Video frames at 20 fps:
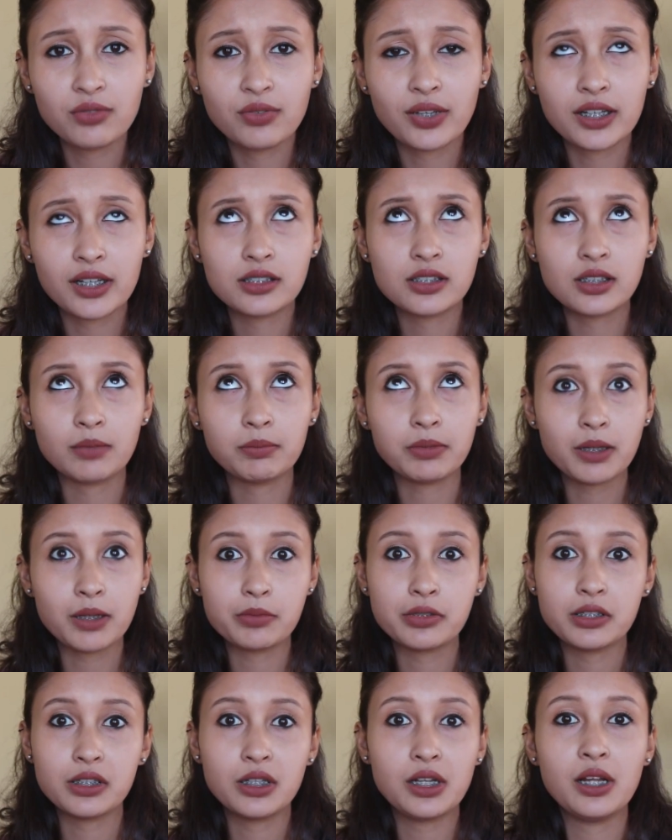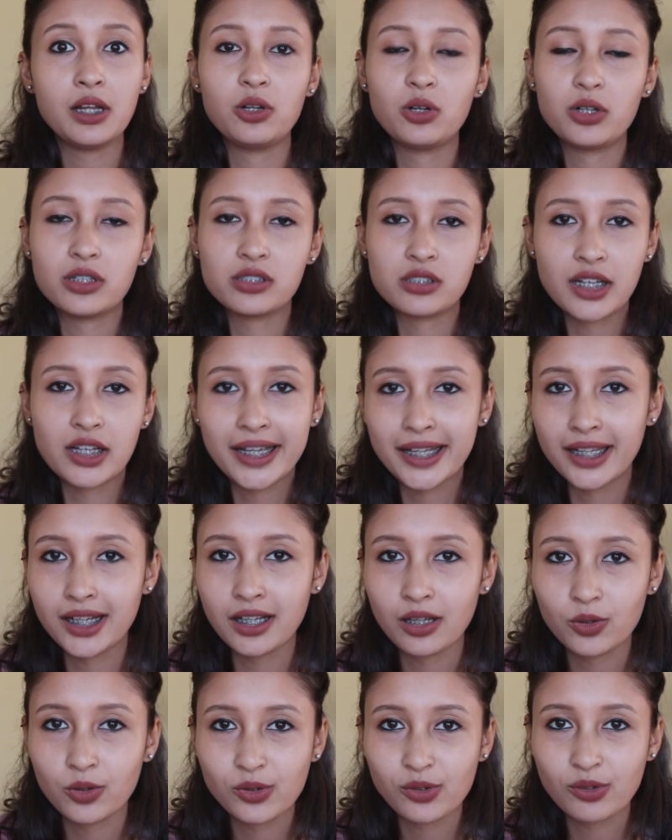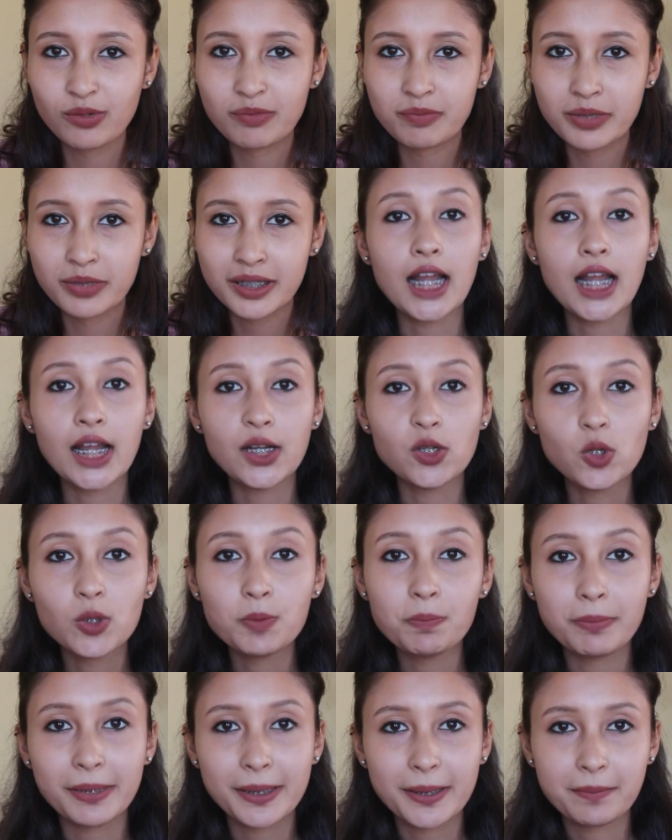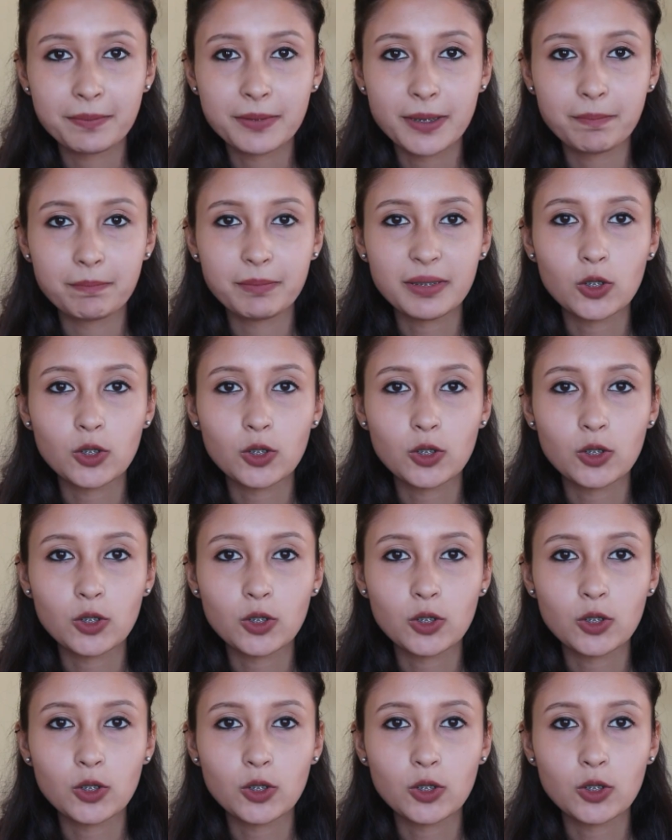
whereas sometimes it annoys the hell out of I don't blame them,